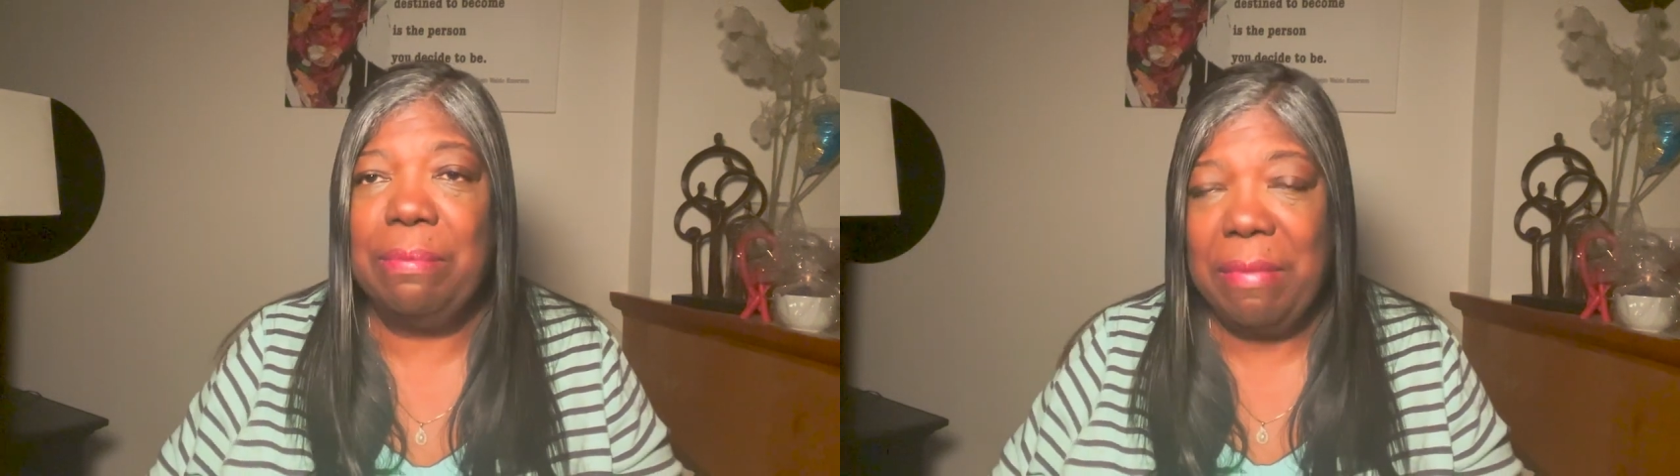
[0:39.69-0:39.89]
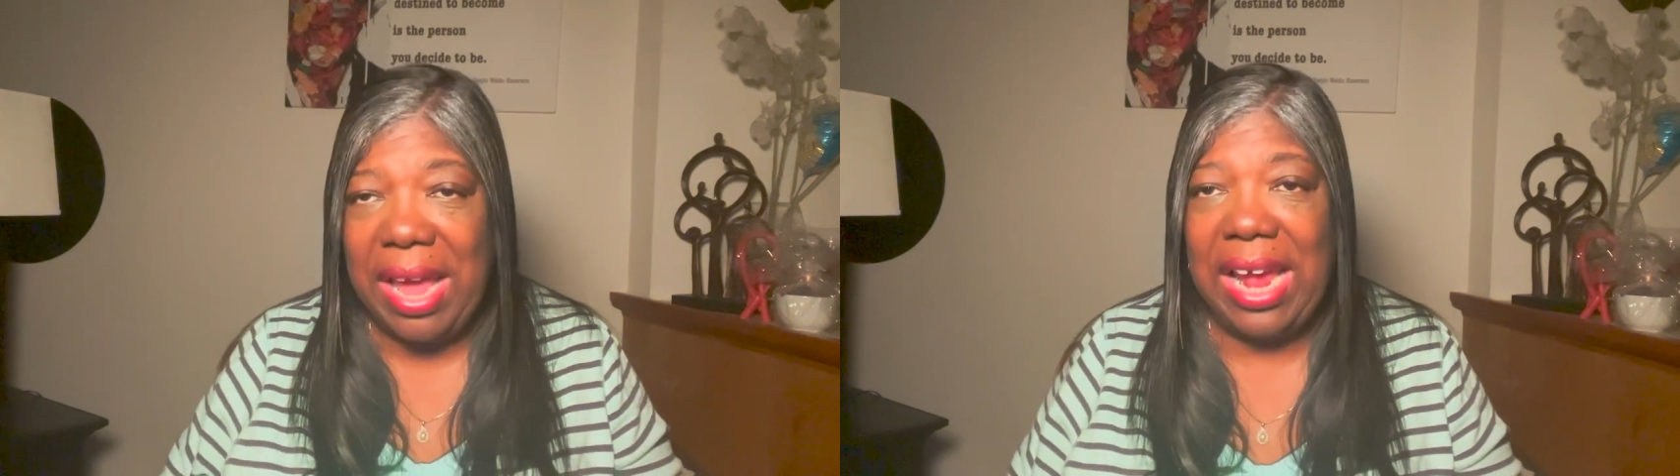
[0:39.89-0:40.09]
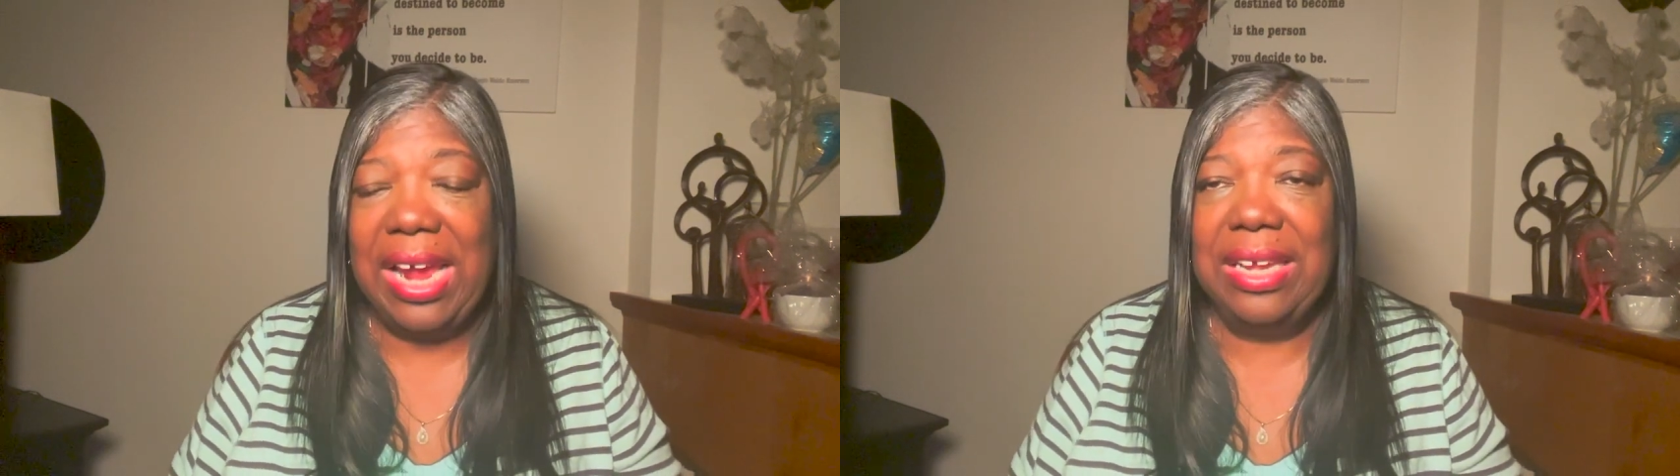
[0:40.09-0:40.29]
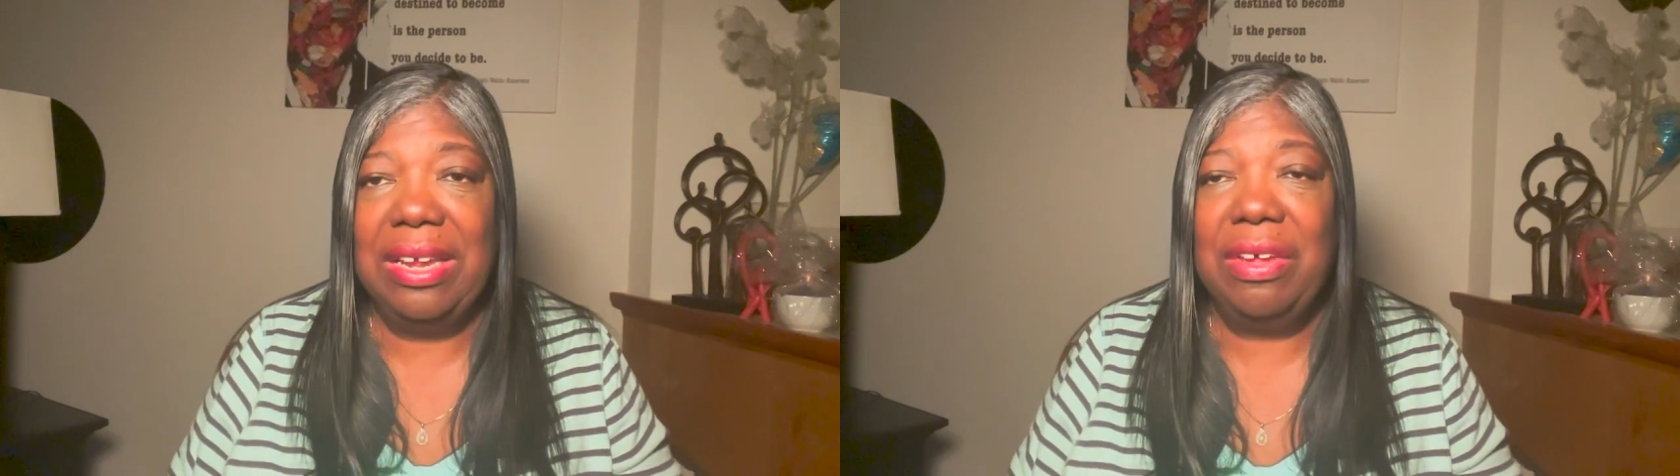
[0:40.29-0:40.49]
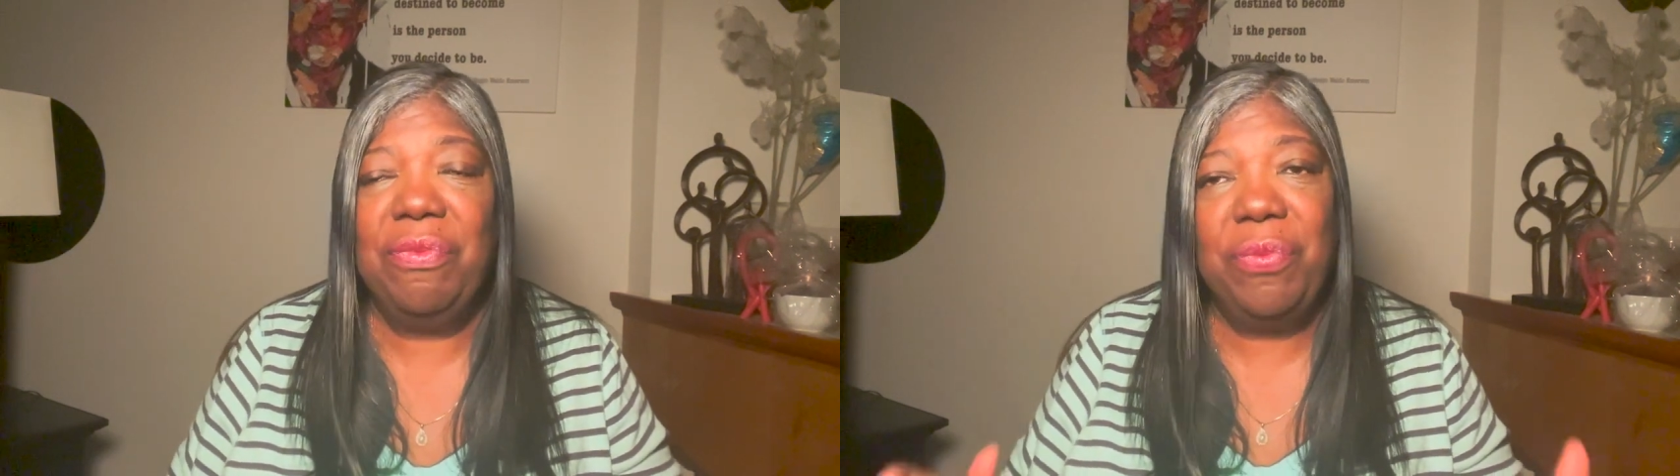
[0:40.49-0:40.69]
made
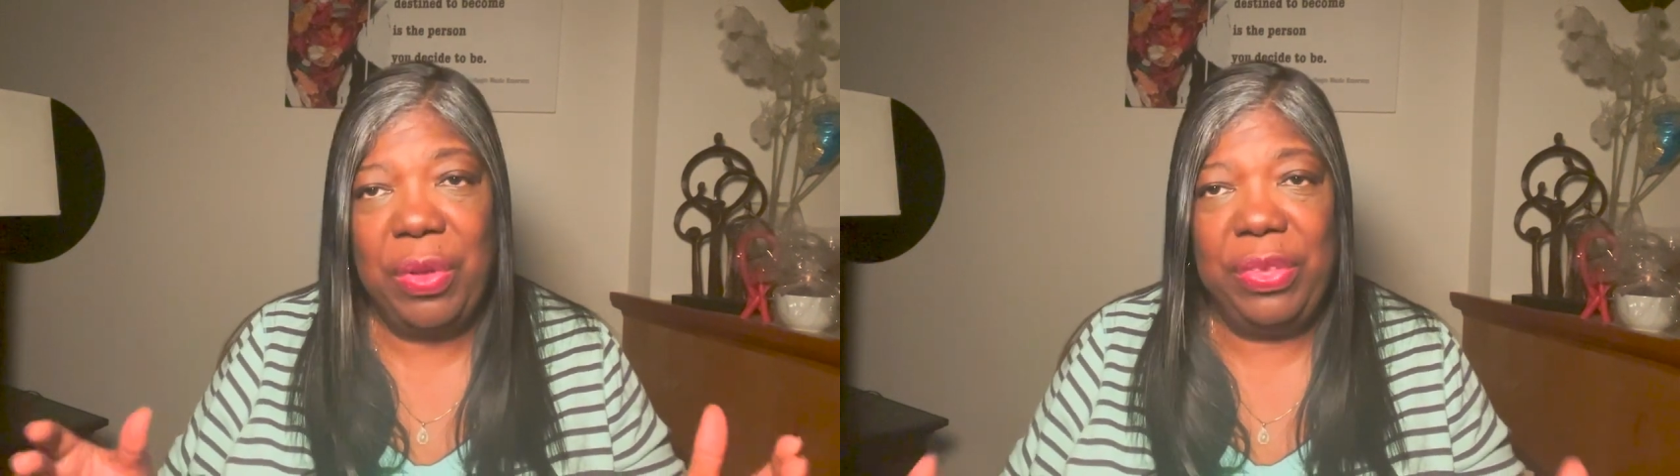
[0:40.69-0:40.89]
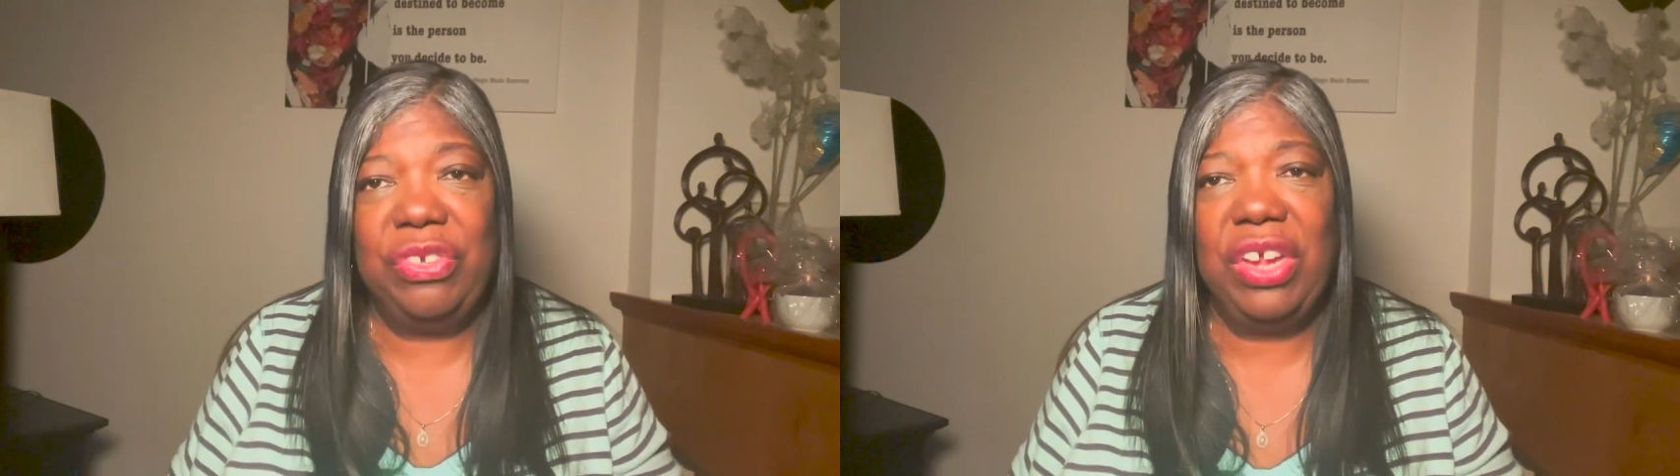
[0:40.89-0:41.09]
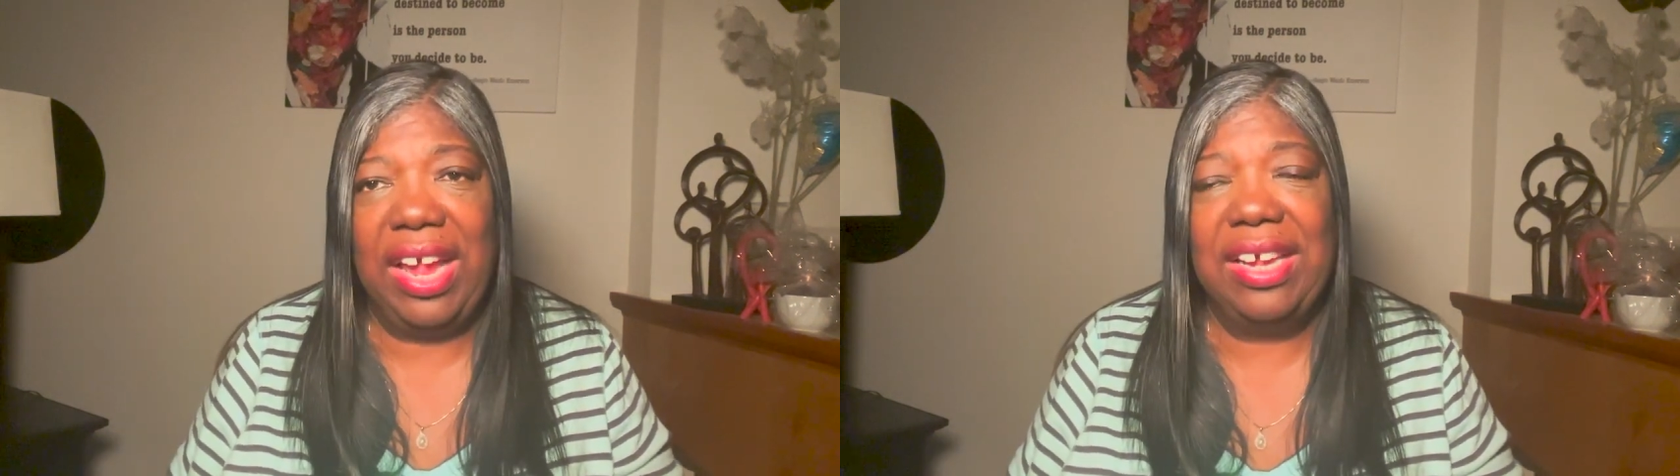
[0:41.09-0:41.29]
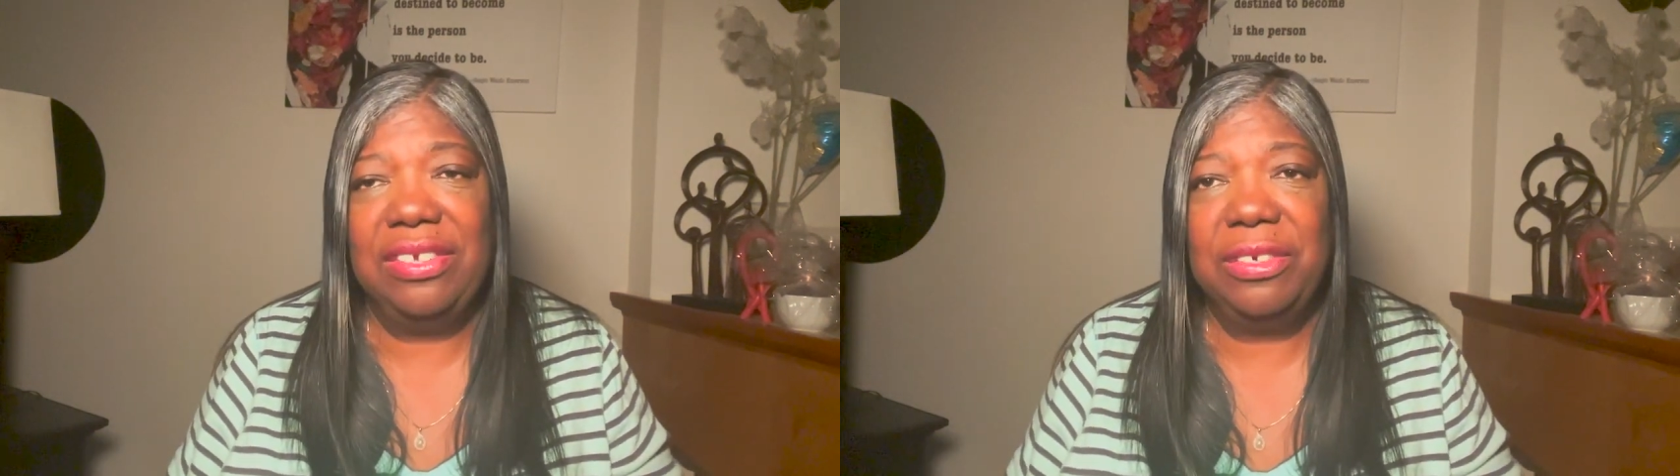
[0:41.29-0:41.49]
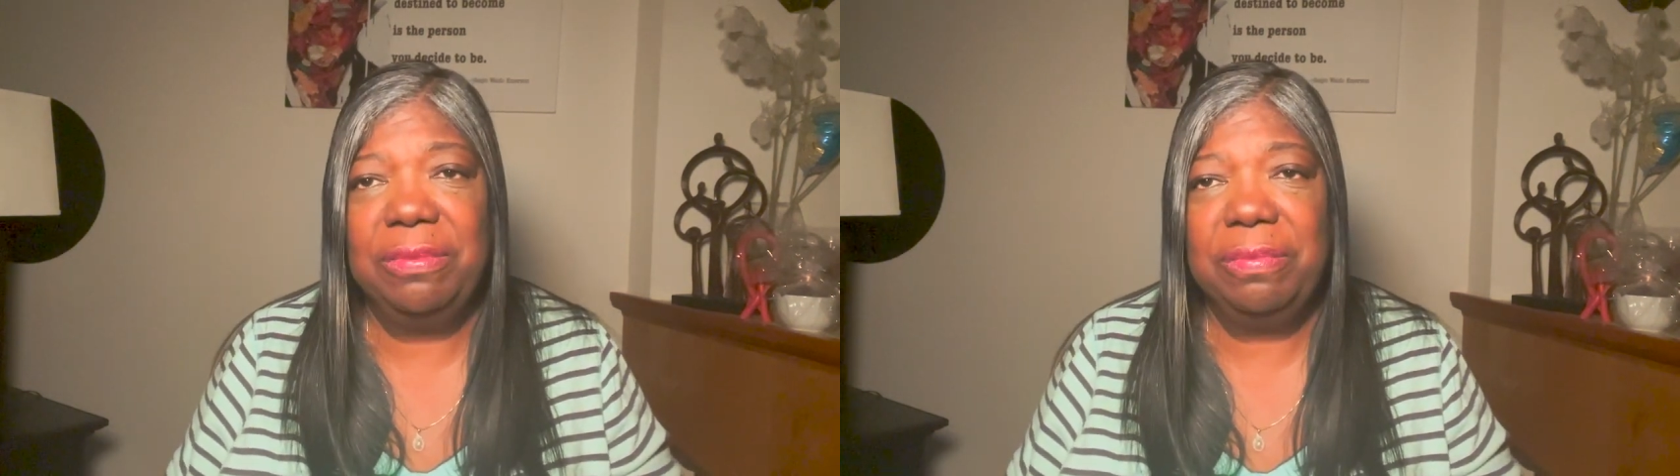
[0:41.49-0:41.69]
for the
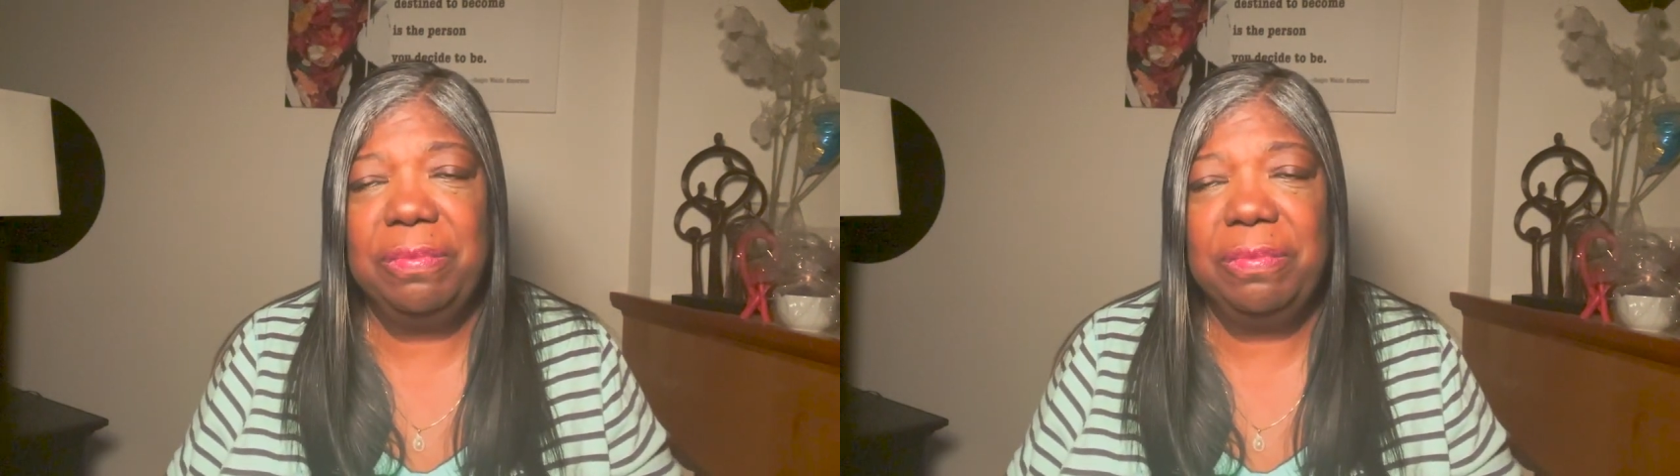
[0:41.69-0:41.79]
change.